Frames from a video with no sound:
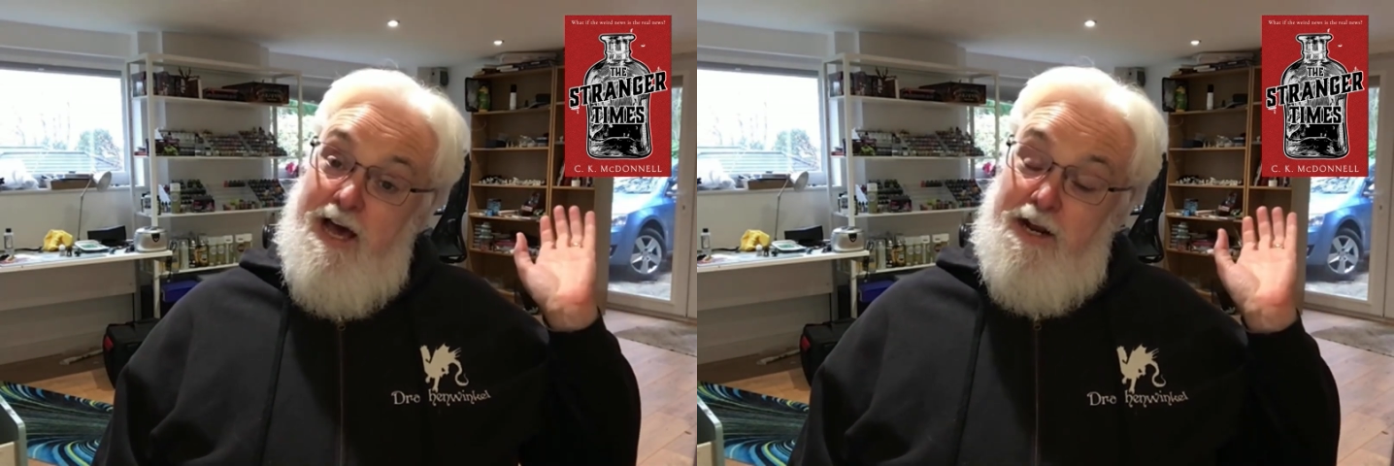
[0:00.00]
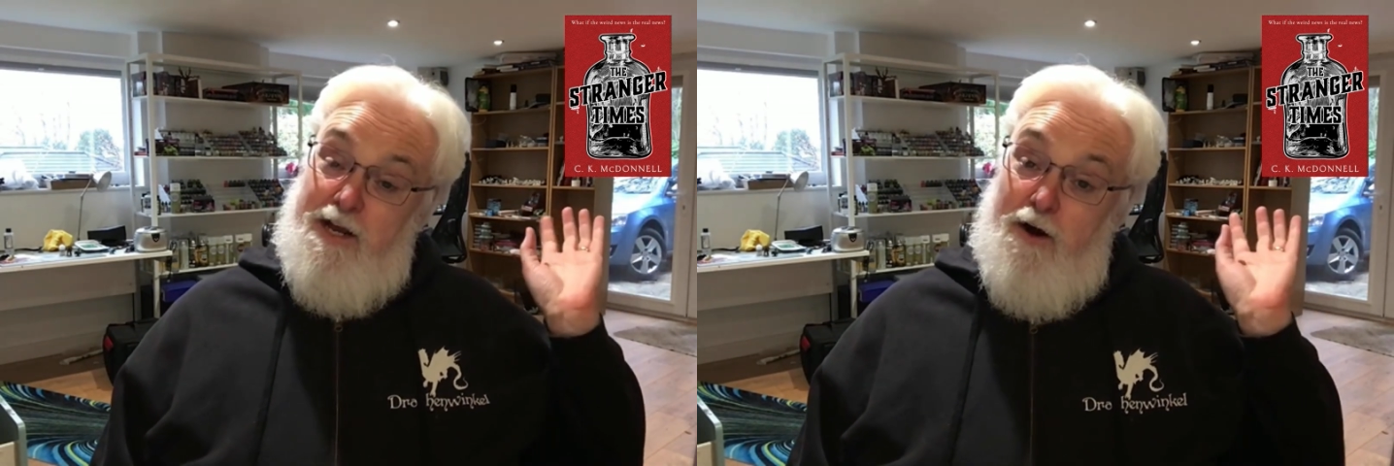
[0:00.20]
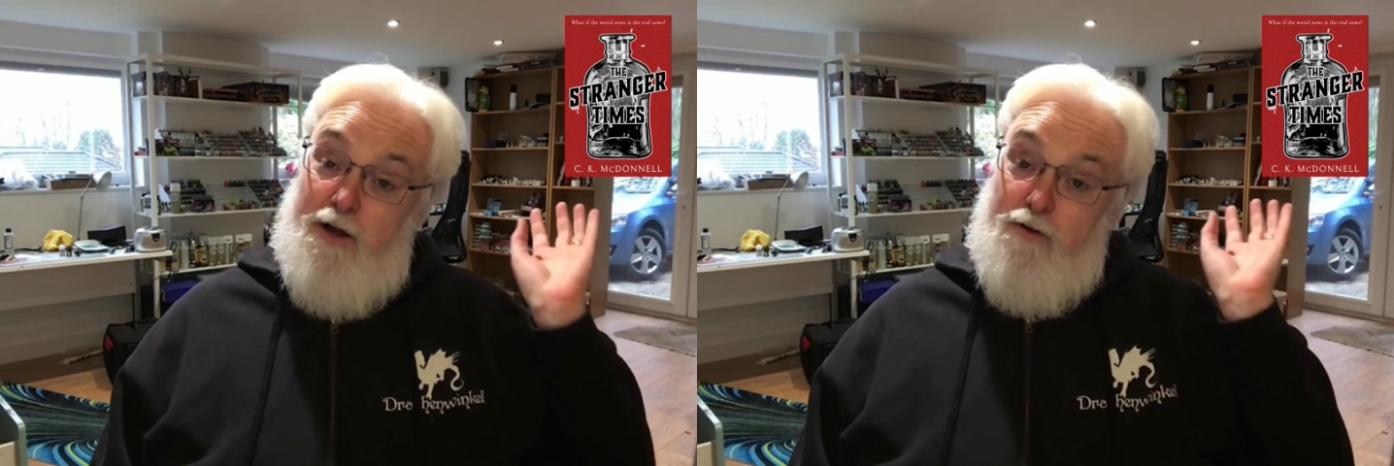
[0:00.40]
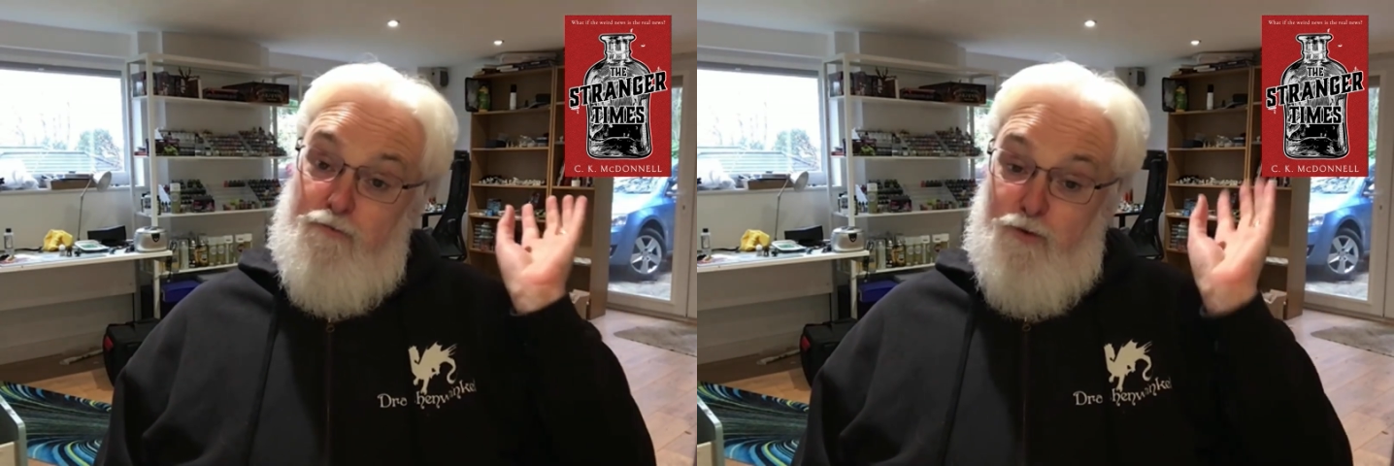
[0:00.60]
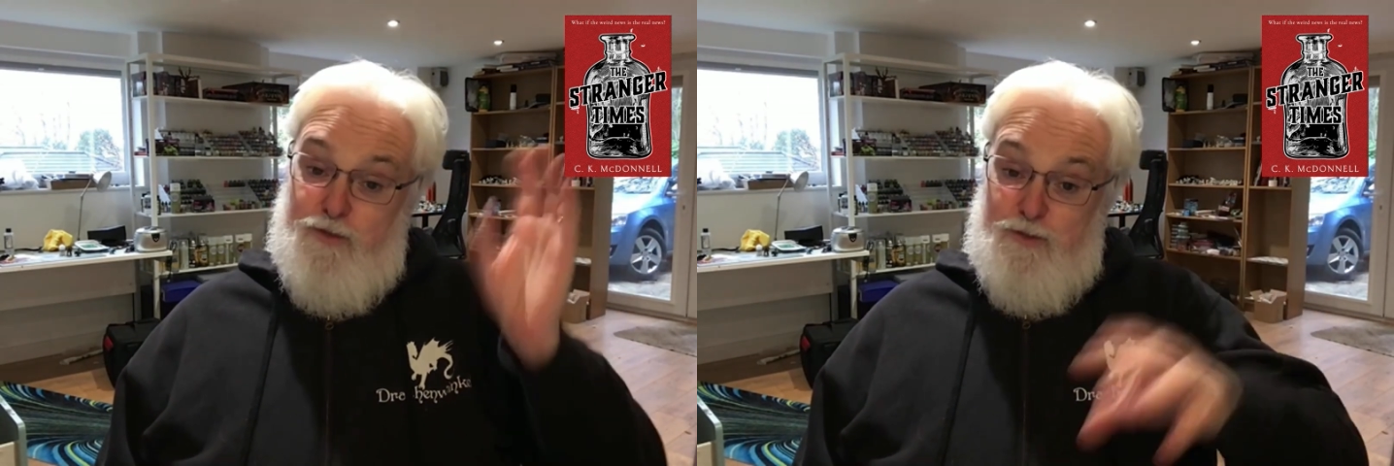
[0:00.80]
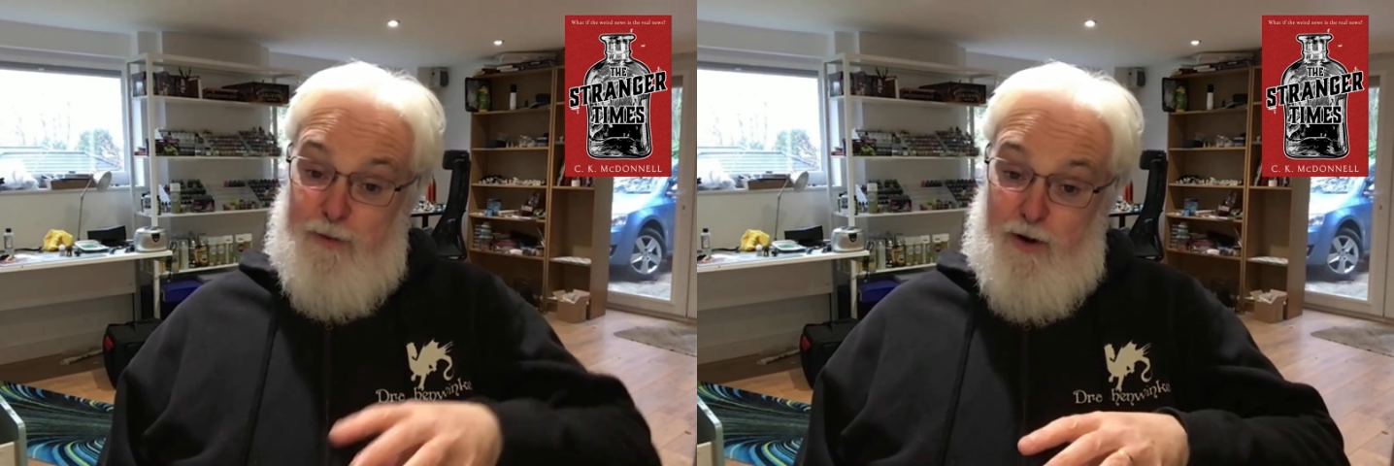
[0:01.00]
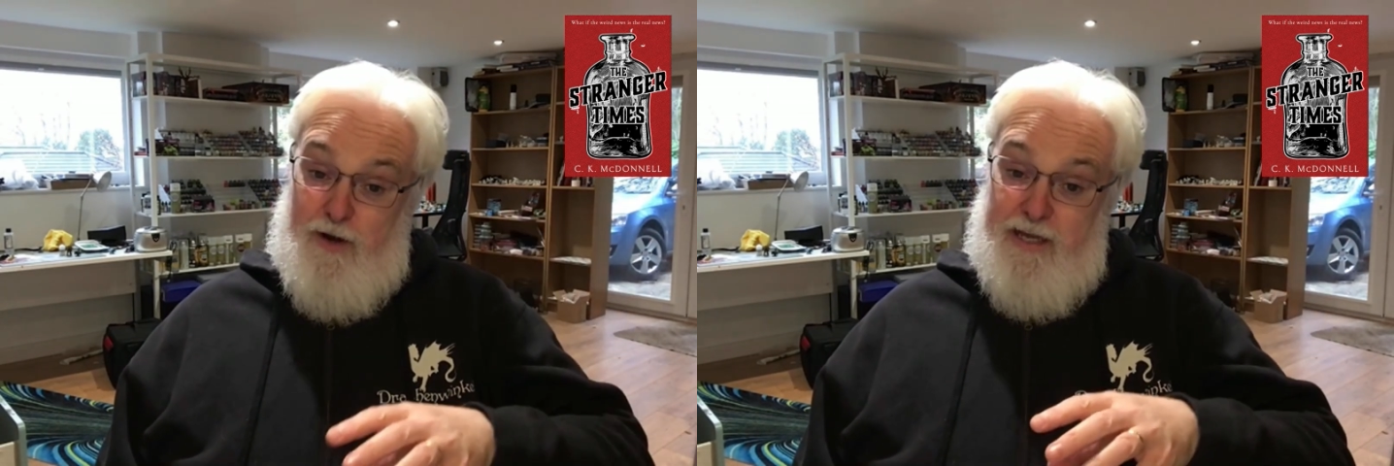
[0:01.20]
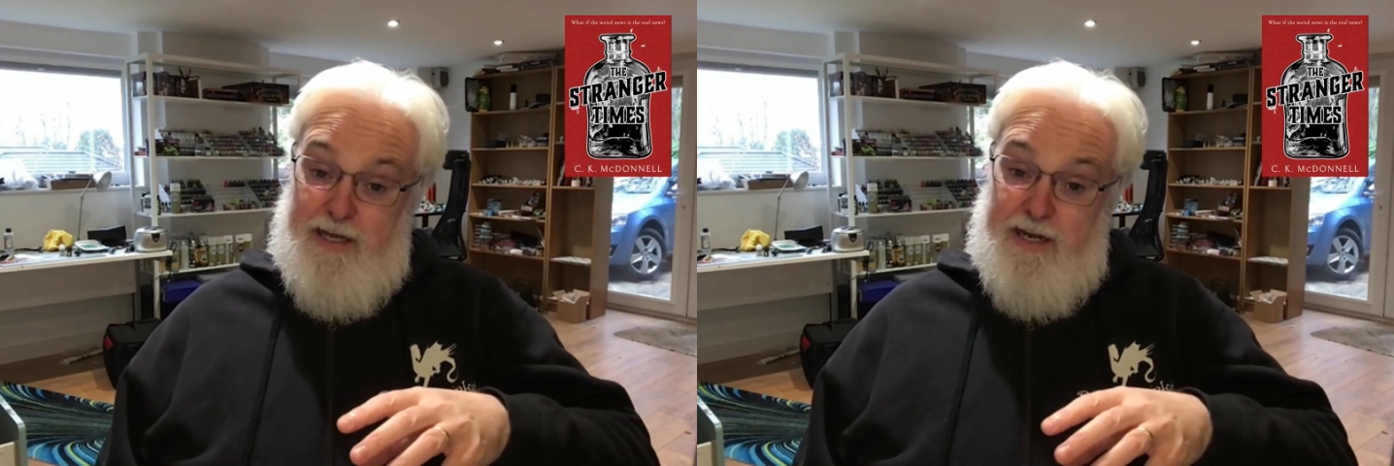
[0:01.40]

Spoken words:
and a guy runs by